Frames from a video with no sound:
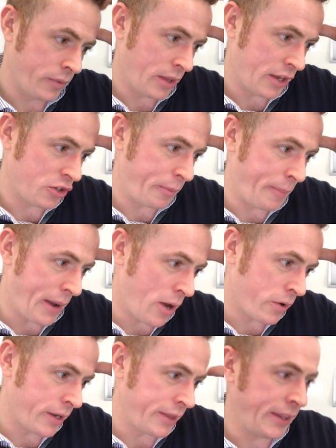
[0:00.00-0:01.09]
there should be
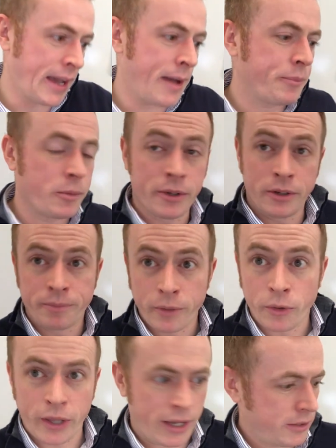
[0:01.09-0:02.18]
power in the abdomen,
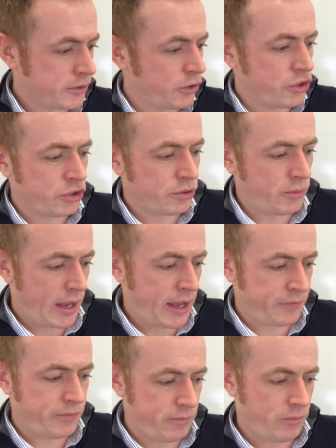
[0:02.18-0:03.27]
okay? So you should
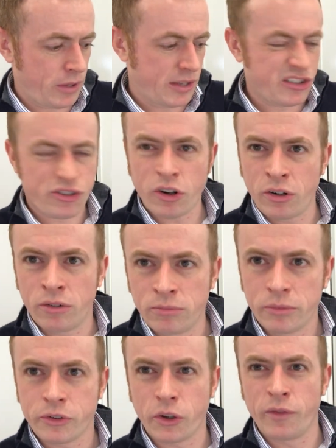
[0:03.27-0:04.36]
have a
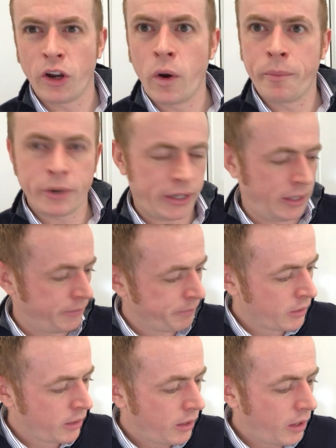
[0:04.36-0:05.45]
strong sort of lower body.
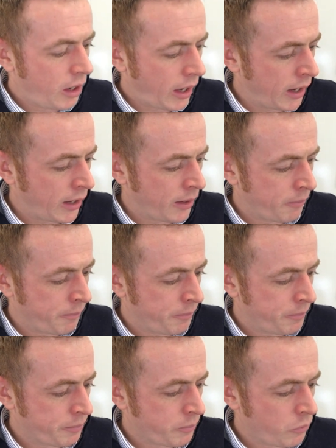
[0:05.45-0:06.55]

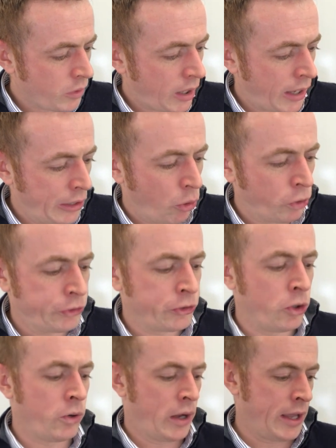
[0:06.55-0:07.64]
And
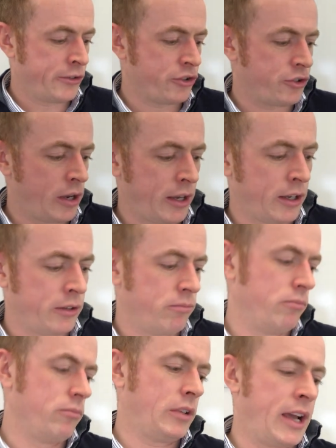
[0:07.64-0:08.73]
also a
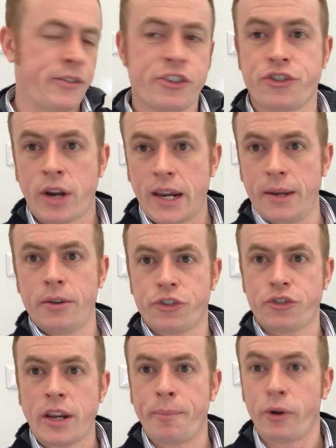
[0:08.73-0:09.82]
kind of
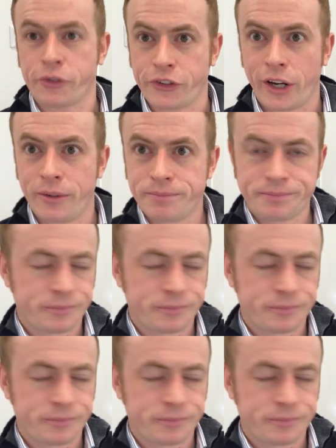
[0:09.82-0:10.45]
straight posture.